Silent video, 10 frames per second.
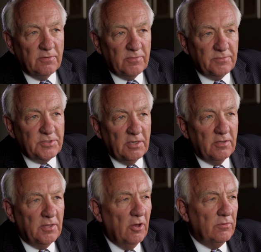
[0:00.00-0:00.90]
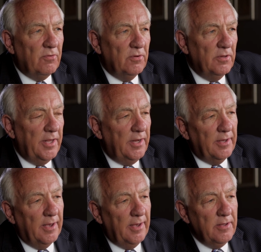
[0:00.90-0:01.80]
of, of, Sierra Leone for
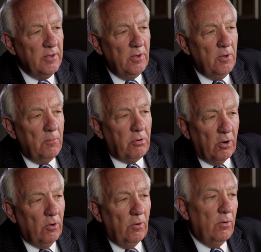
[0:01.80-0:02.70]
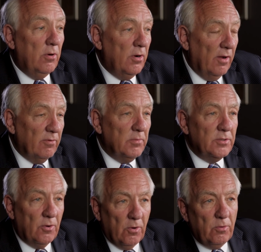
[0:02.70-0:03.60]
leading a
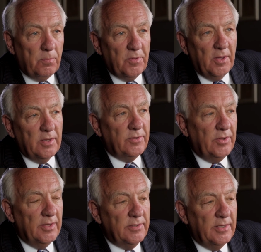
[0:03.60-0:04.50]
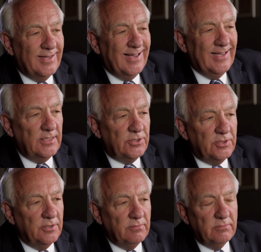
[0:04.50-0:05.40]
pro-government group that had
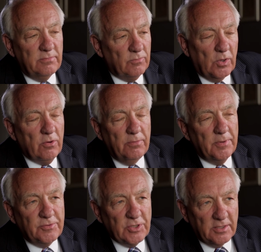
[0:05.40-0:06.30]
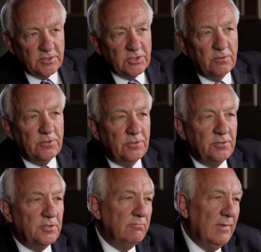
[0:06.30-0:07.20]
engaged in recruitment of child
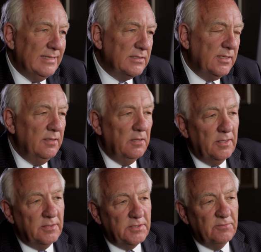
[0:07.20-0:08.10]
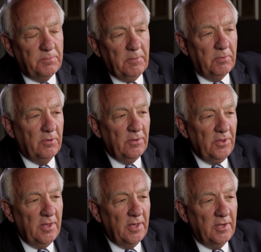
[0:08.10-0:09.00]
soldiers and mass killings of people
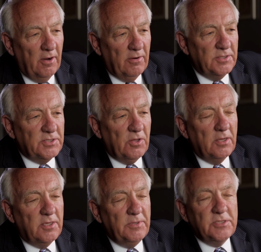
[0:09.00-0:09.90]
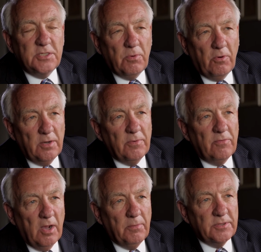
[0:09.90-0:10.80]
in areas thought to be supportive
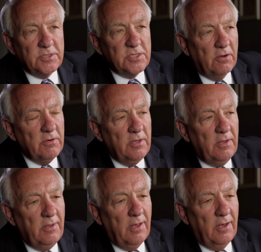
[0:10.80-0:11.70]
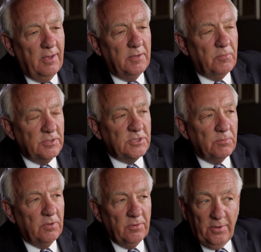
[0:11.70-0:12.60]
of rebels so uh, in
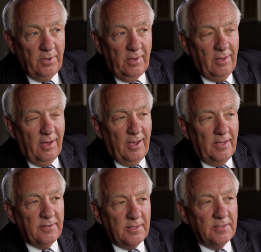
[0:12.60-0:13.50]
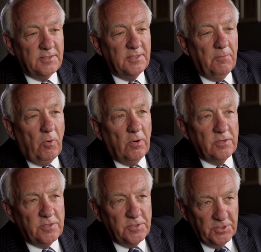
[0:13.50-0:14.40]
principle I think it's
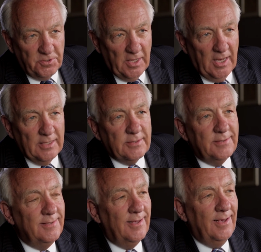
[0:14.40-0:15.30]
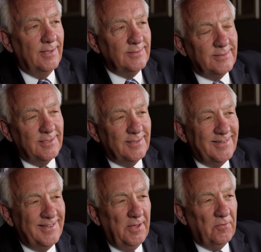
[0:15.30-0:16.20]
important to do that. And uh,
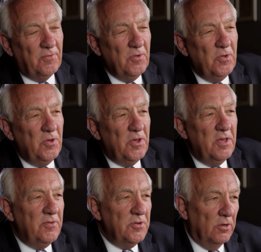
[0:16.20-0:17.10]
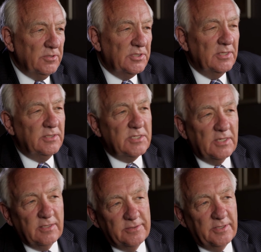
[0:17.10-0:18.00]
if, if you don't send a
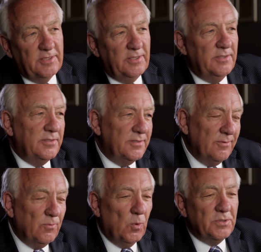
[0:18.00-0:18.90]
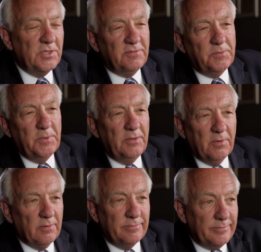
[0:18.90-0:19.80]
signal that these rules have to be
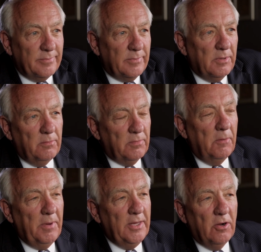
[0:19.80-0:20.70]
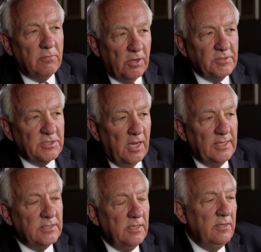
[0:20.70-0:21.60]
uh, obeyed on both
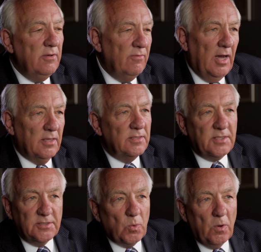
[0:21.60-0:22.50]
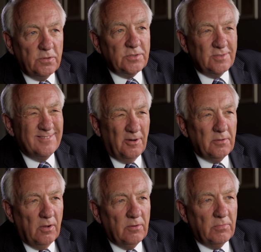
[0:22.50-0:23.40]
sides, violence gets worse
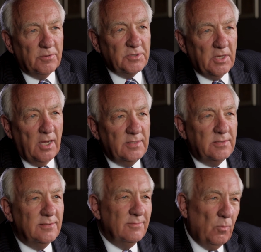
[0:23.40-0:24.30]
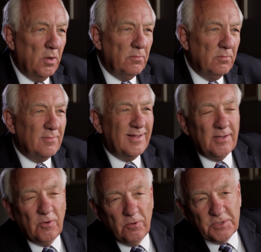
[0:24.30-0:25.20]
on, on both sides. And one
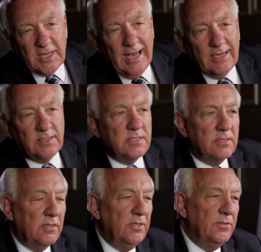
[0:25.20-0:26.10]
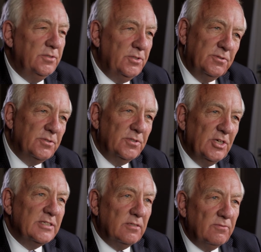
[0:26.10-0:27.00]
group's acts is used to
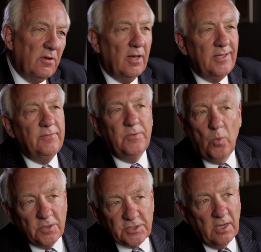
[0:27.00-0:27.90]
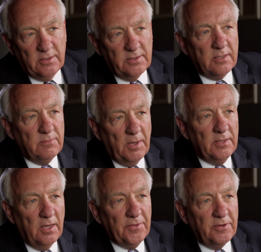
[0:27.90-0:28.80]
justify even worse conduct by
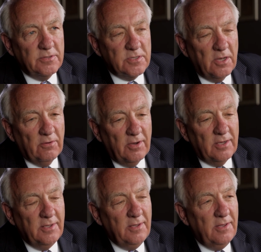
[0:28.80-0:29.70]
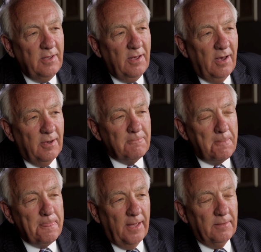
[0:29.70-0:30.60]
another. So, uh, um,
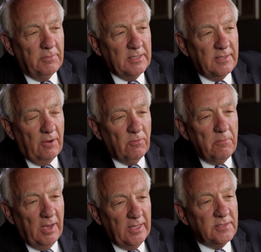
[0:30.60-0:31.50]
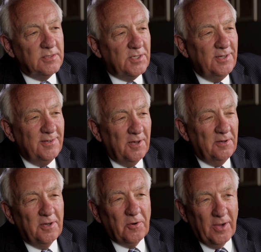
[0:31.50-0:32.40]
and, but that remains
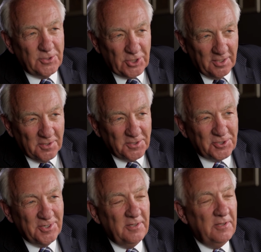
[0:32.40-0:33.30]
a, a, great challenge